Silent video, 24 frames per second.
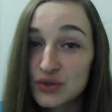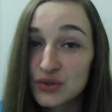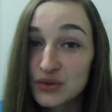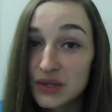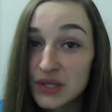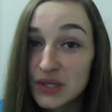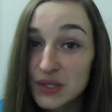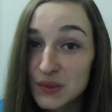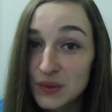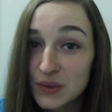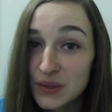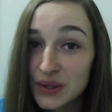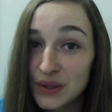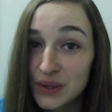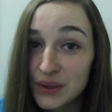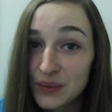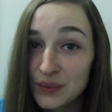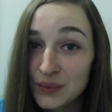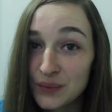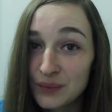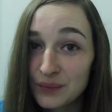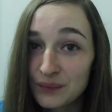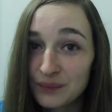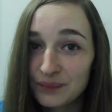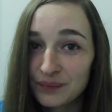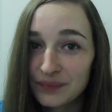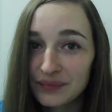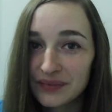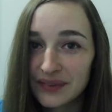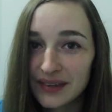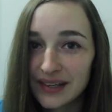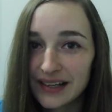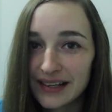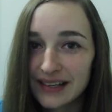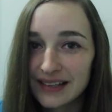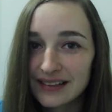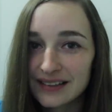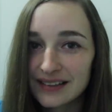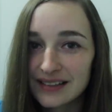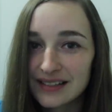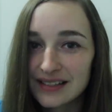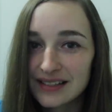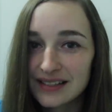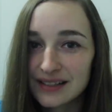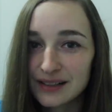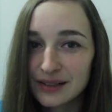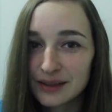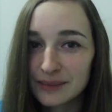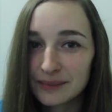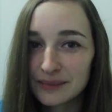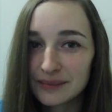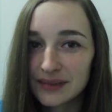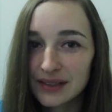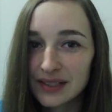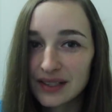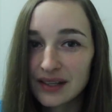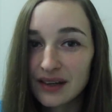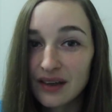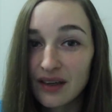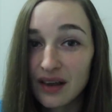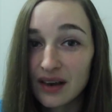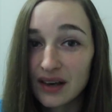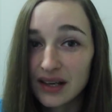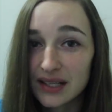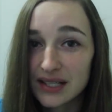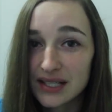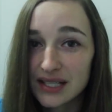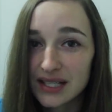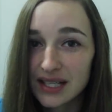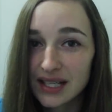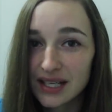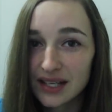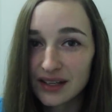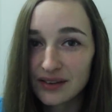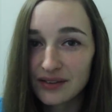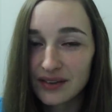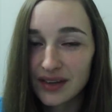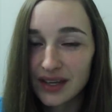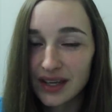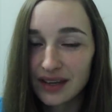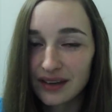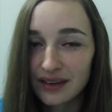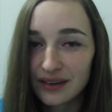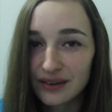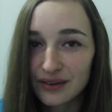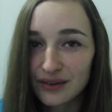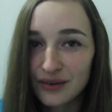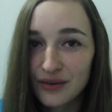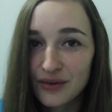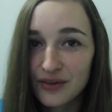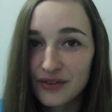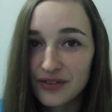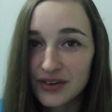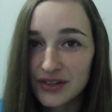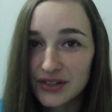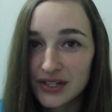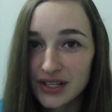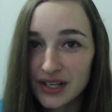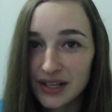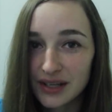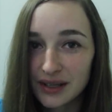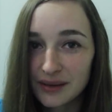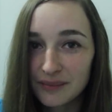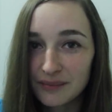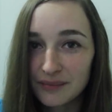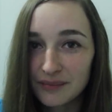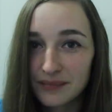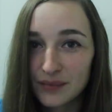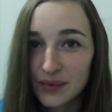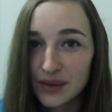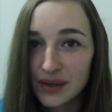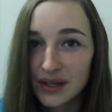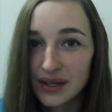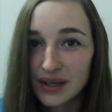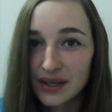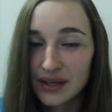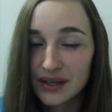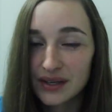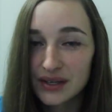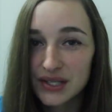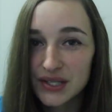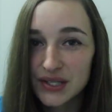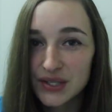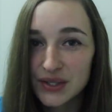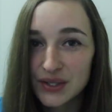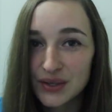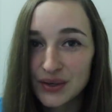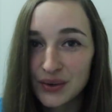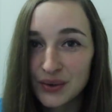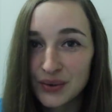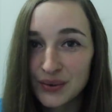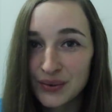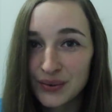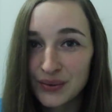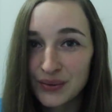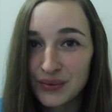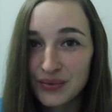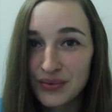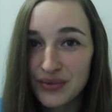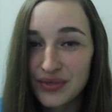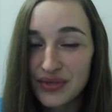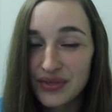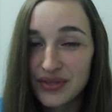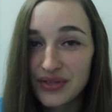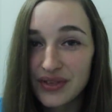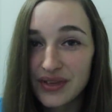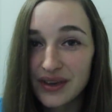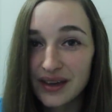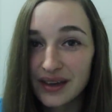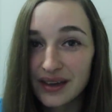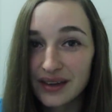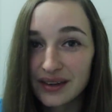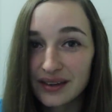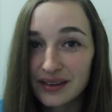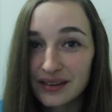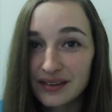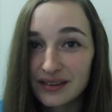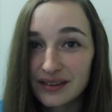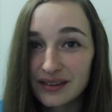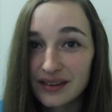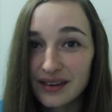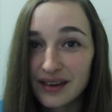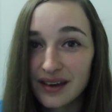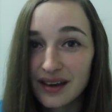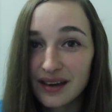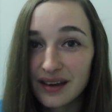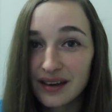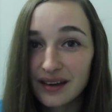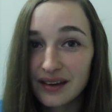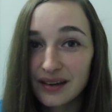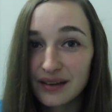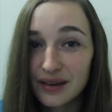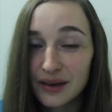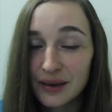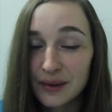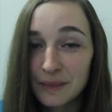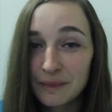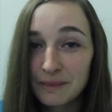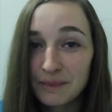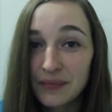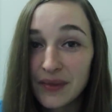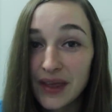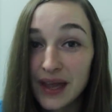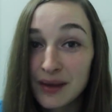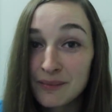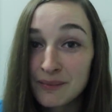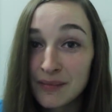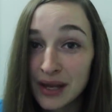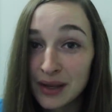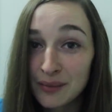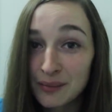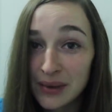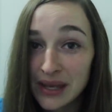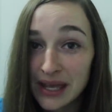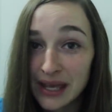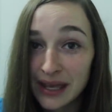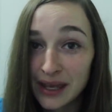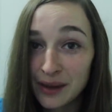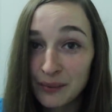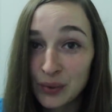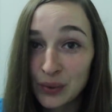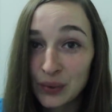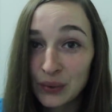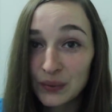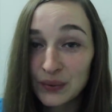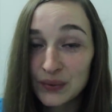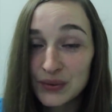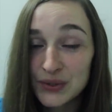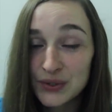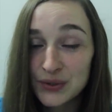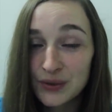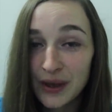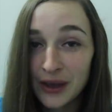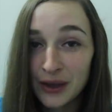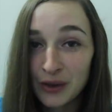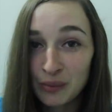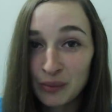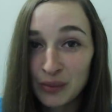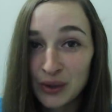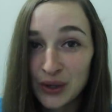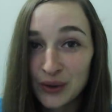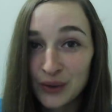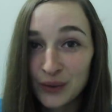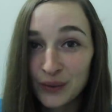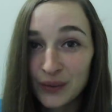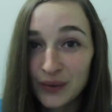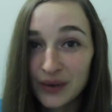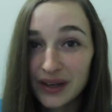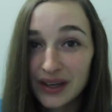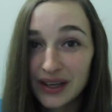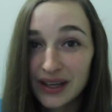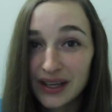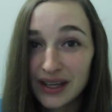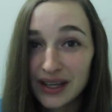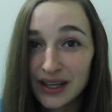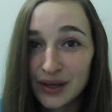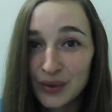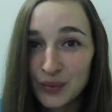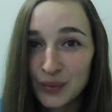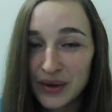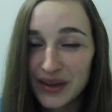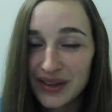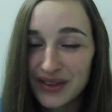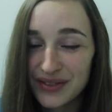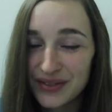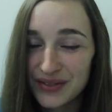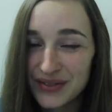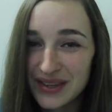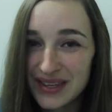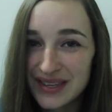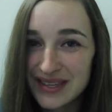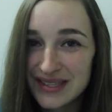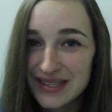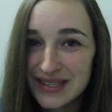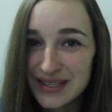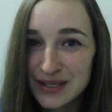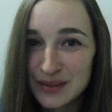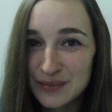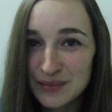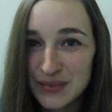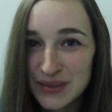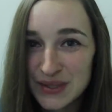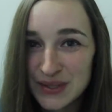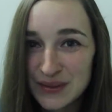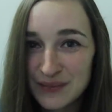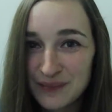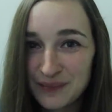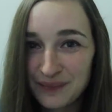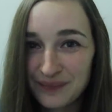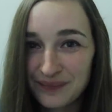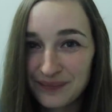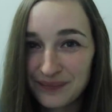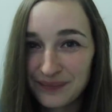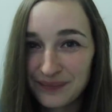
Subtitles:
tricks with you, and the knowledge that I've gained over time, so that I might be able to help you with these tips.